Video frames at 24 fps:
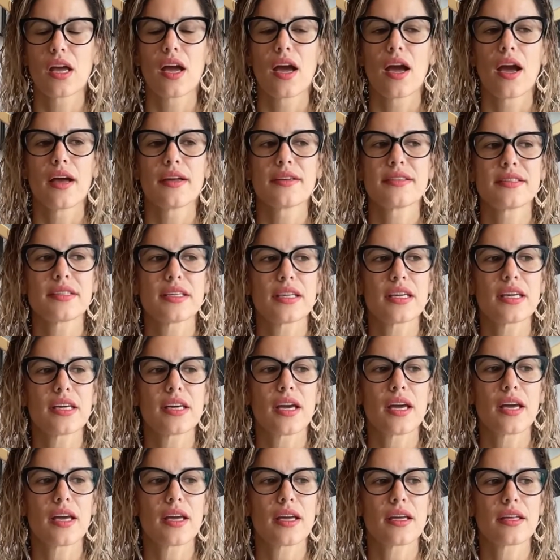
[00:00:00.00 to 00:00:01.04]
See,
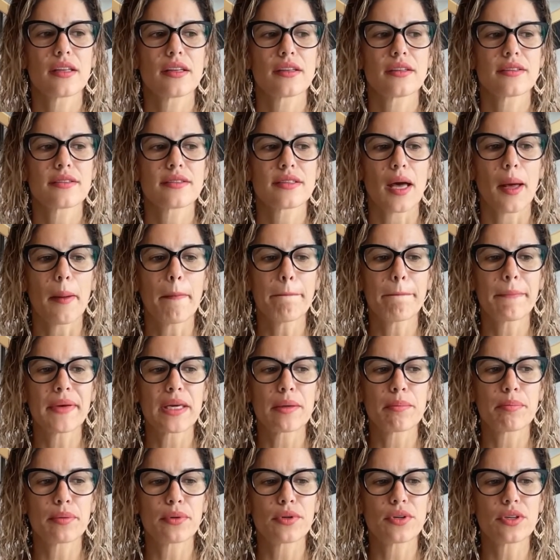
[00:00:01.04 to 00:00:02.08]
some
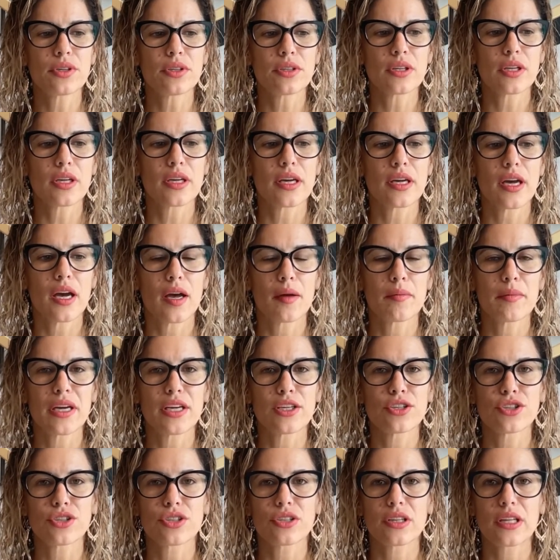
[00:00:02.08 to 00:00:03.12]
people um, in
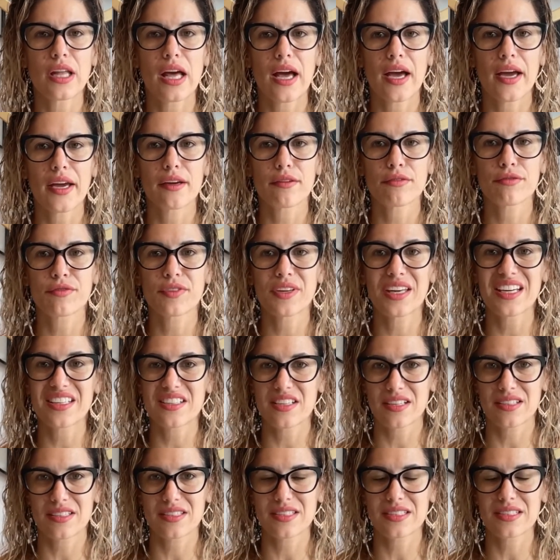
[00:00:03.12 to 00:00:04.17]
your life get to
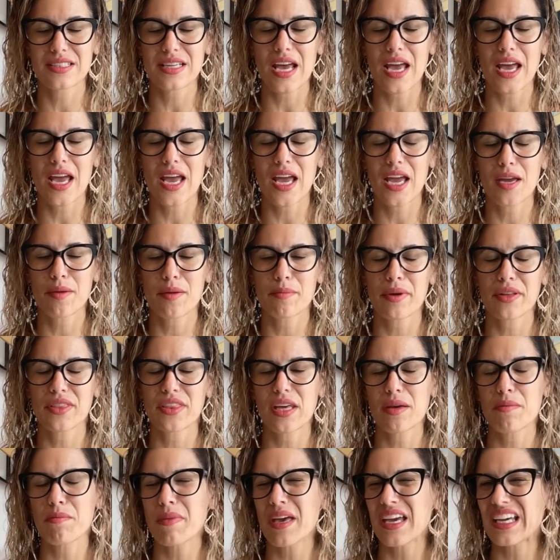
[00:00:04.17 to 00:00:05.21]
stay, but they
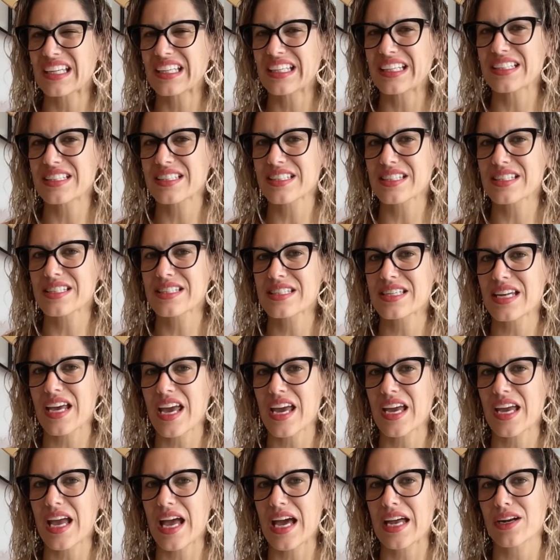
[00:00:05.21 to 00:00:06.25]
may need to stay
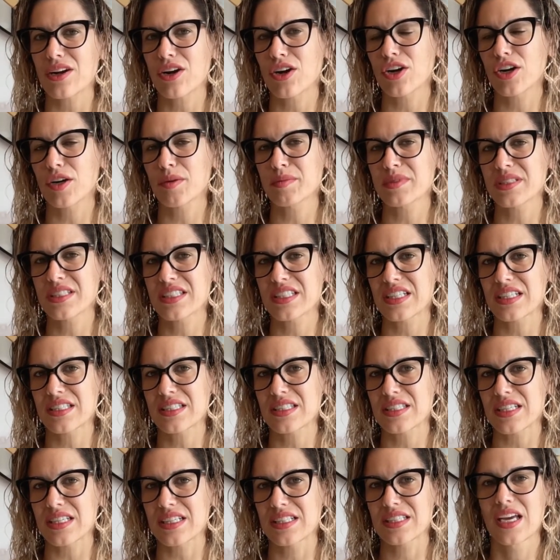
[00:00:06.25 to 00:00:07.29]
at arm's
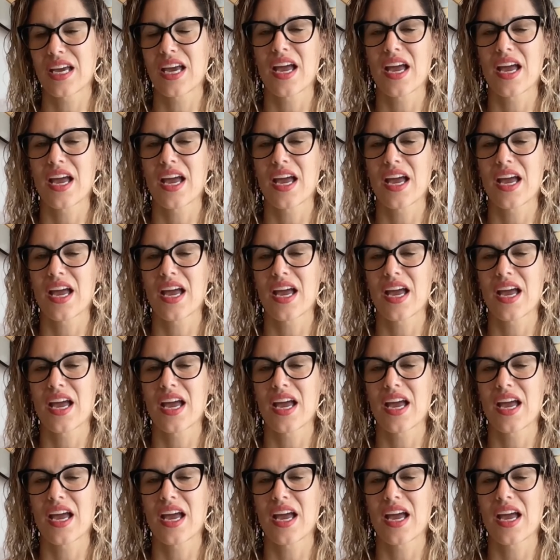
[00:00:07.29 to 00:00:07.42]
distance.